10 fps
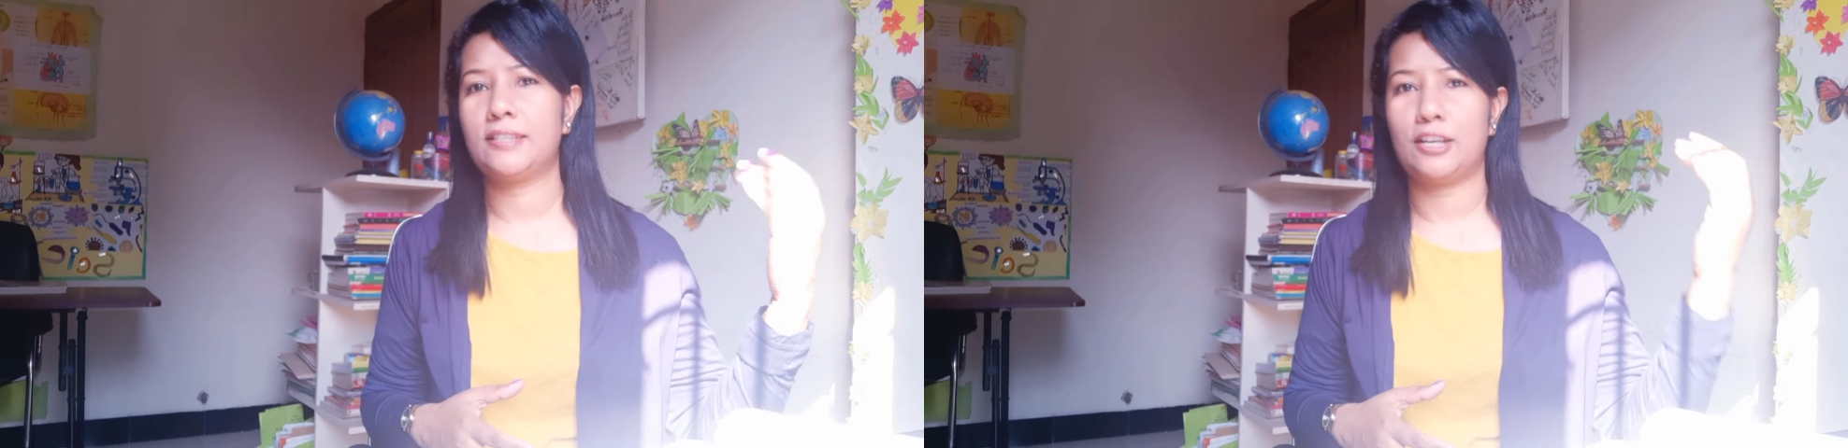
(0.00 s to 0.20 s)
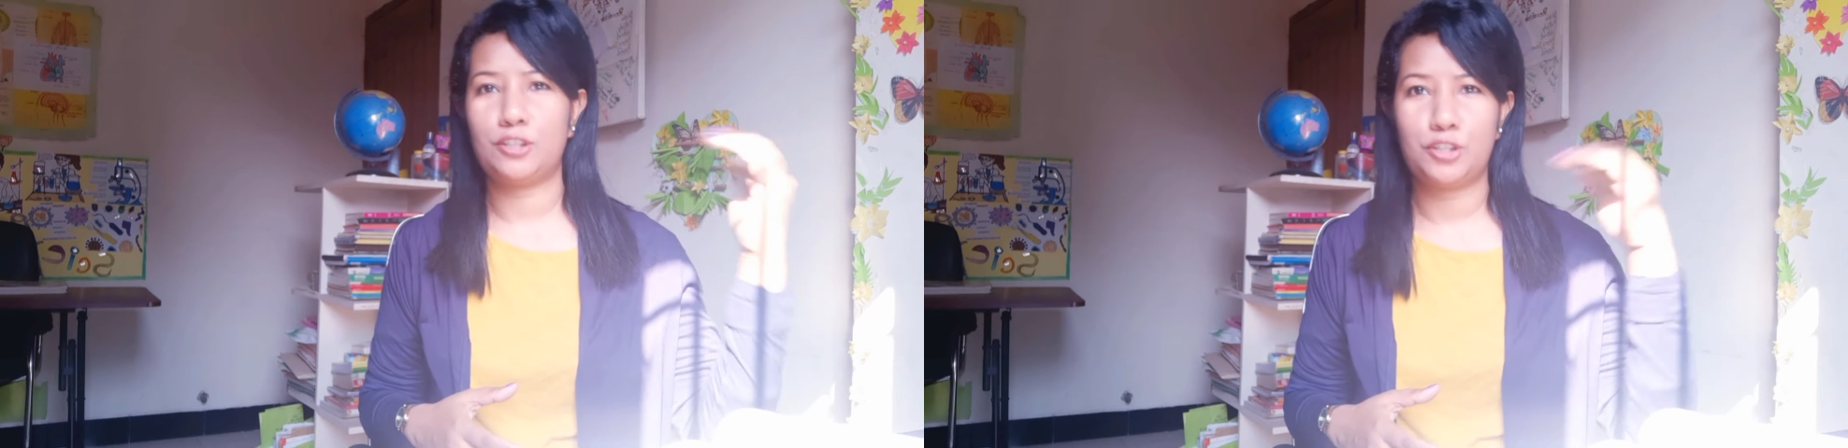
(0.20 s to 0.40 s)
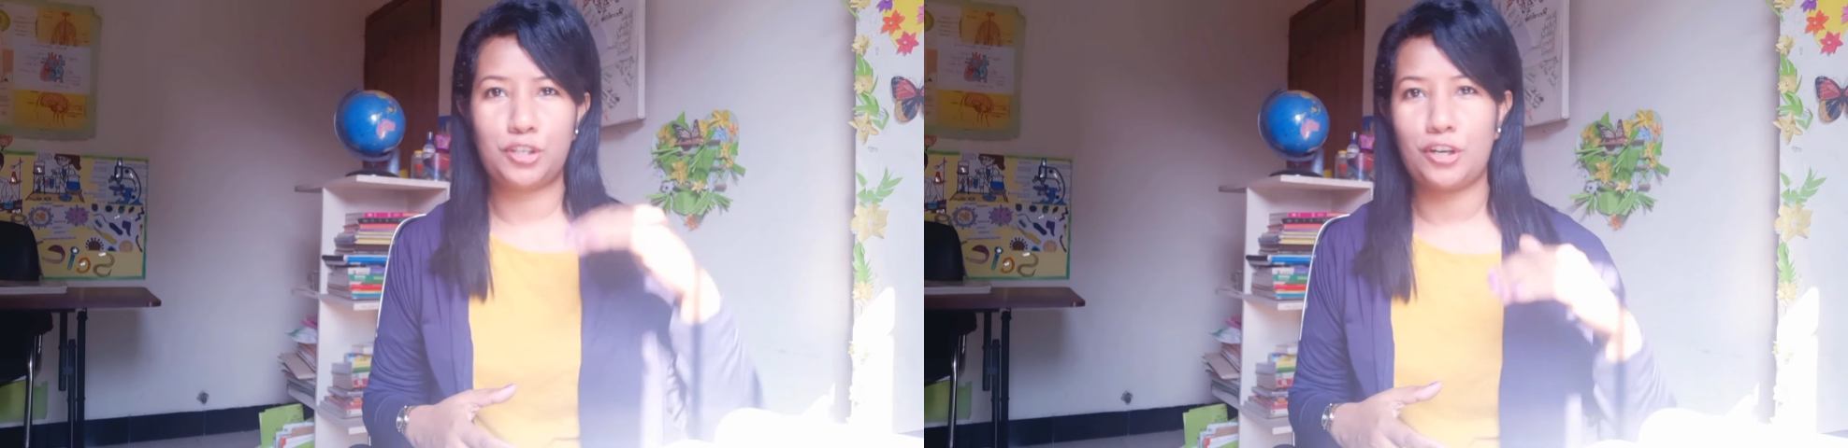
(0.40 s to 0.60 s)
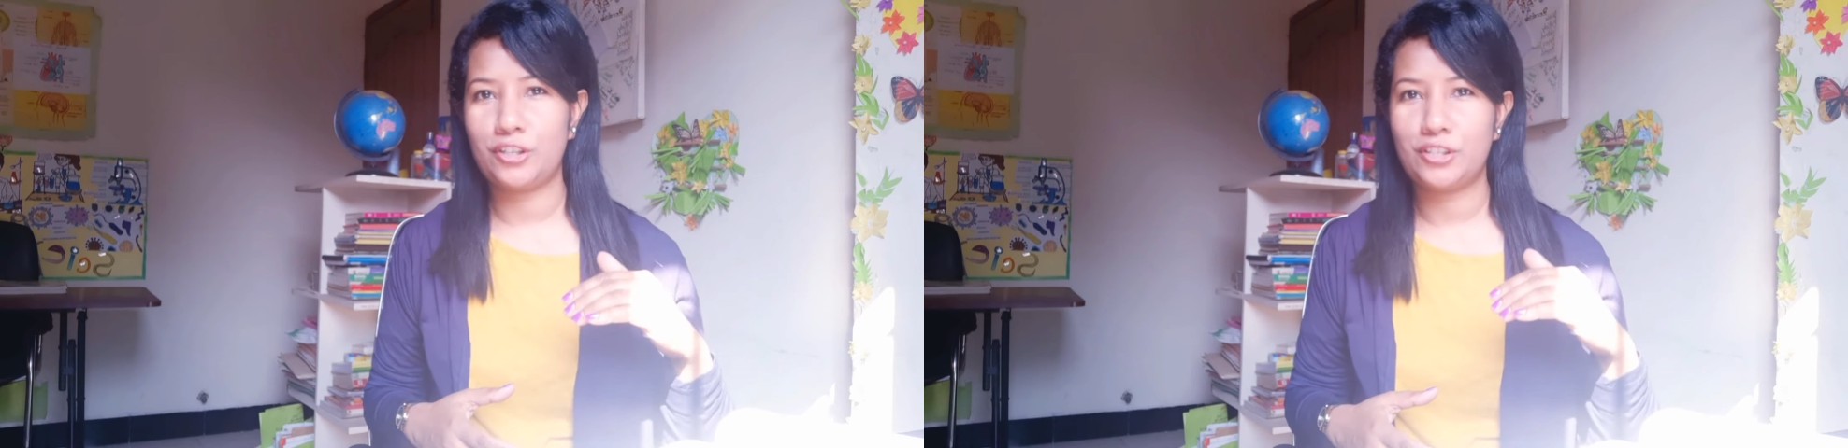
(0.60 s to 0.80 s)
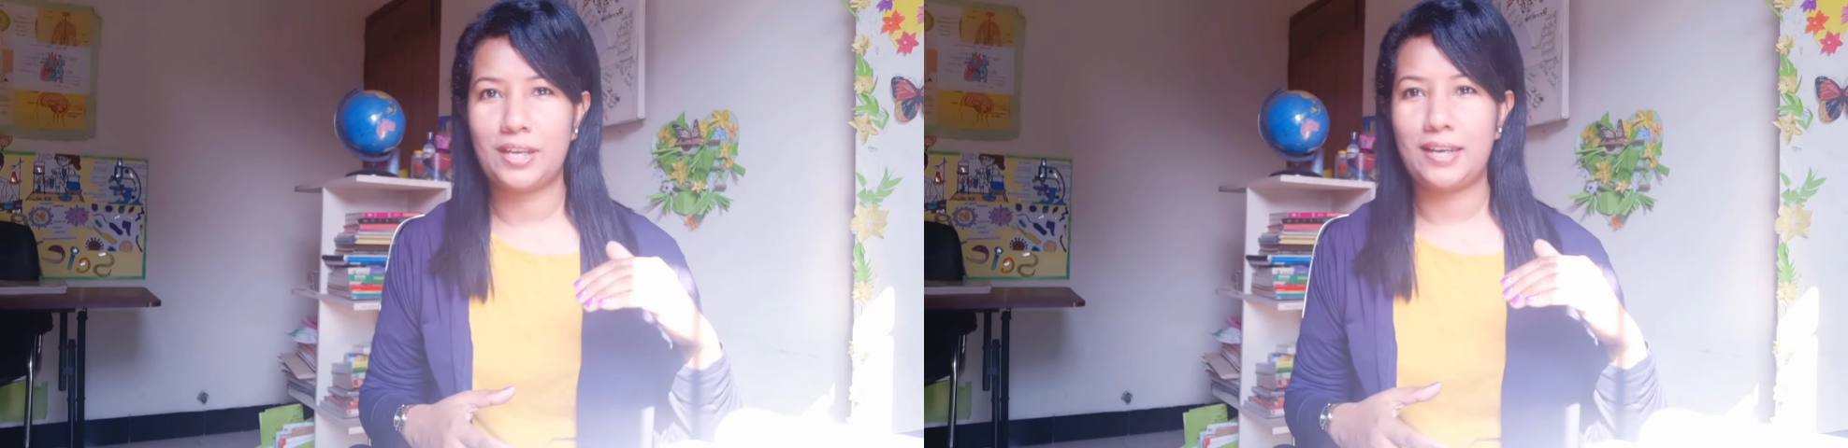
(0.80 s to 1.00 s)

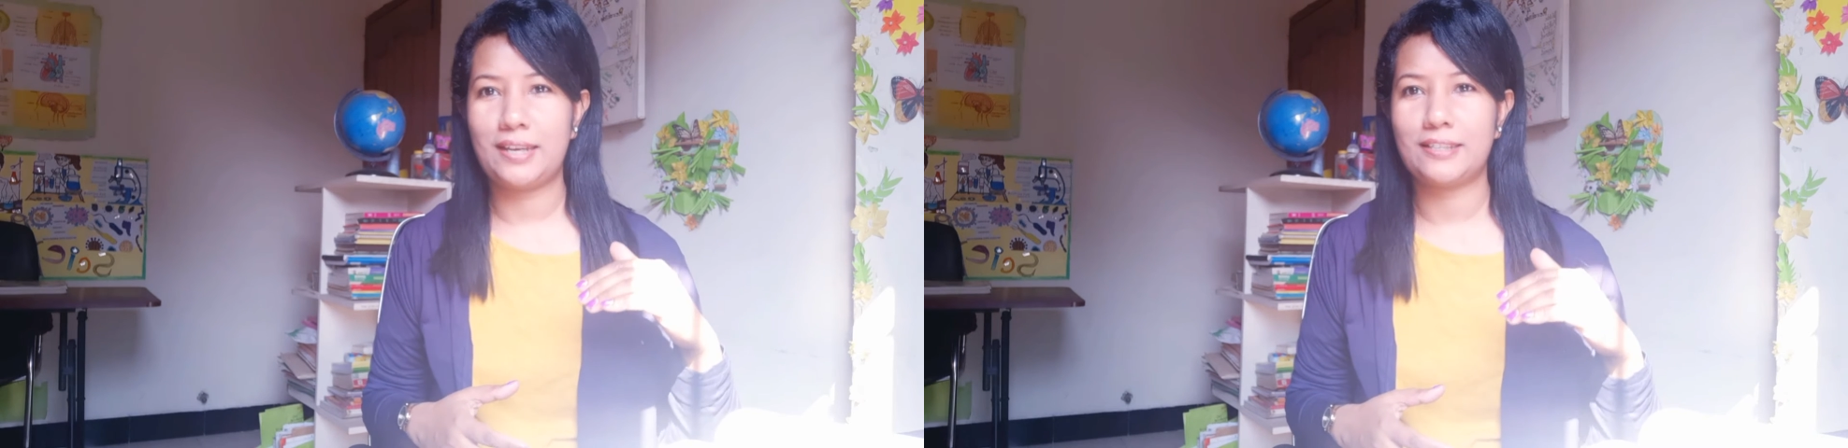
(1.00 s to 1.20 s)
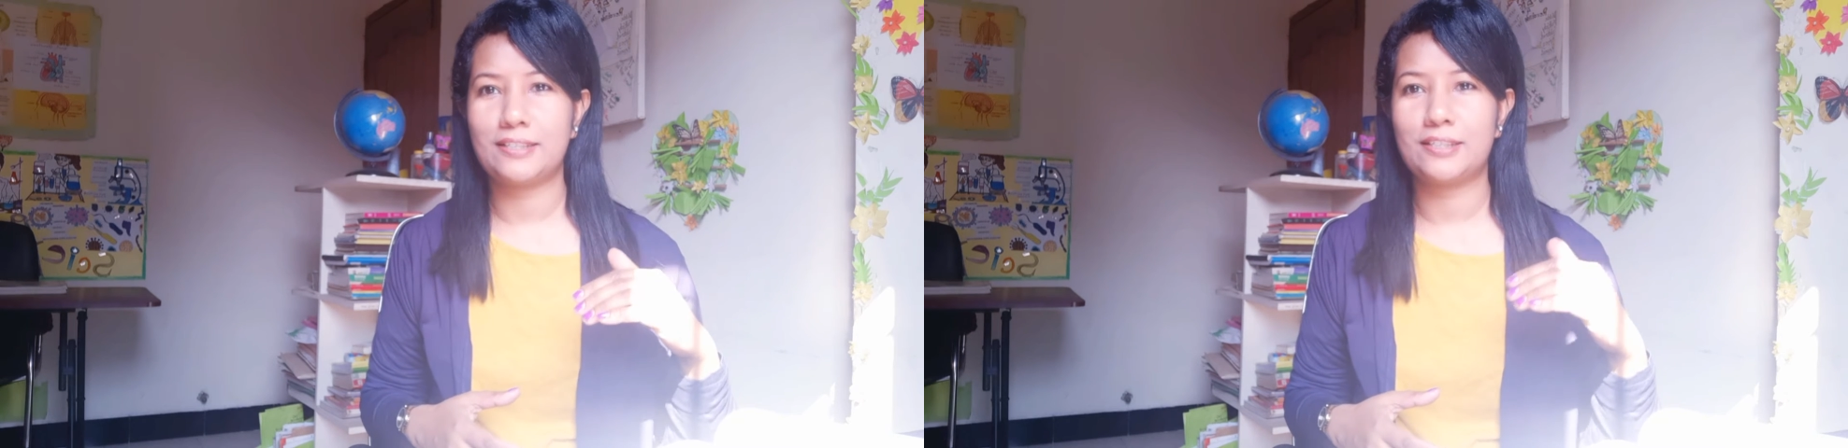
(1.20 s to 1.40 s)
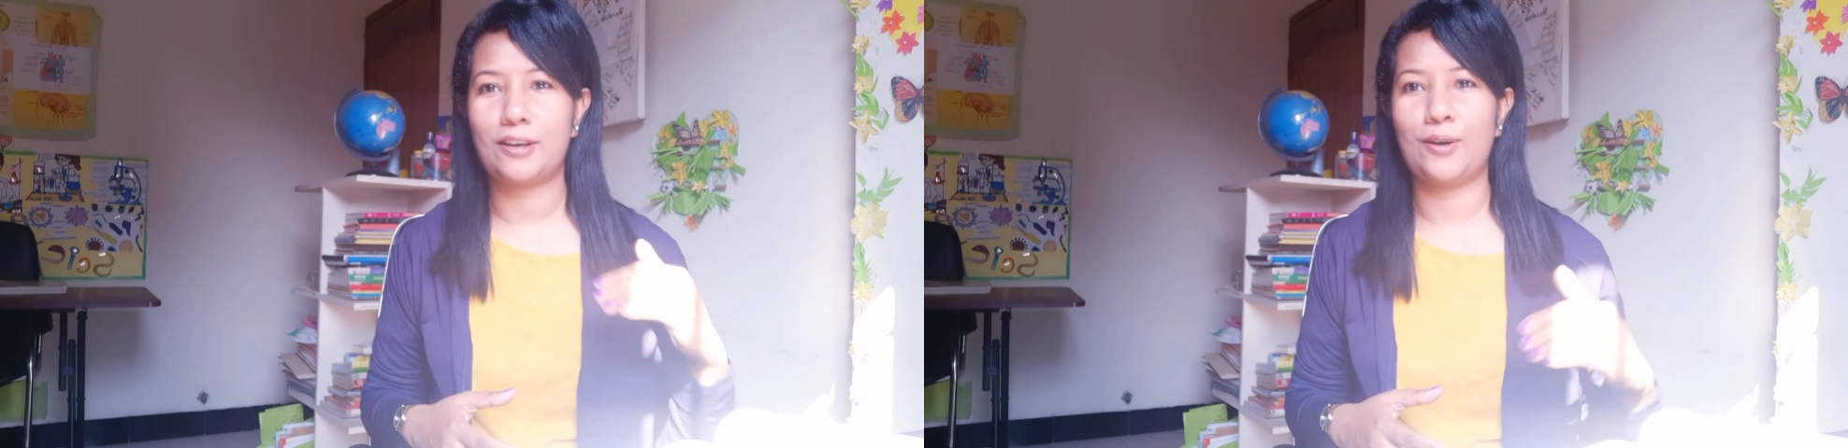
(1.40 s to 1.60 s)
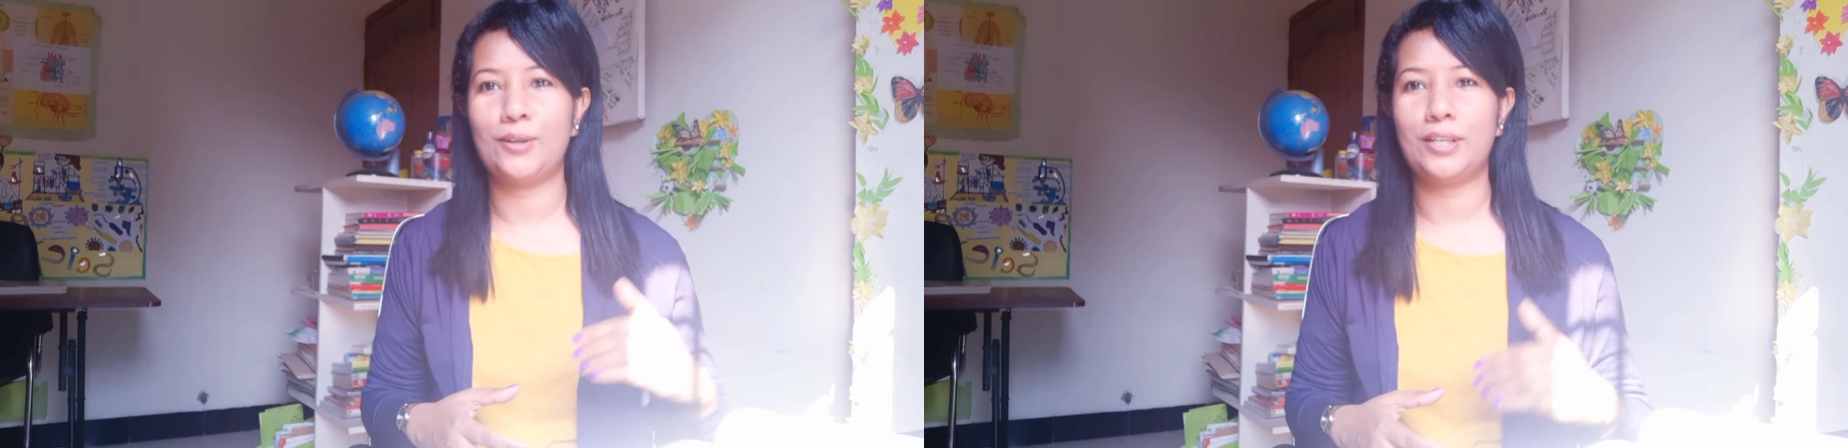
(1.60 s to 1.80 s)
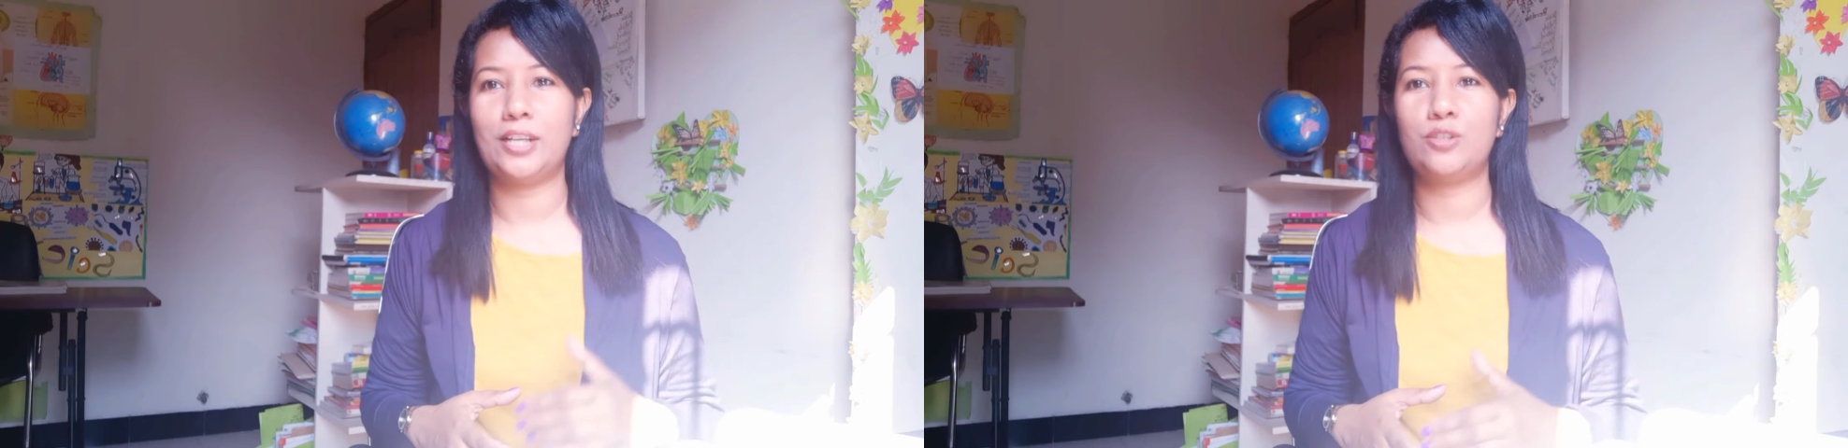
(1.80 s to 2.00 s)
shortness, all right.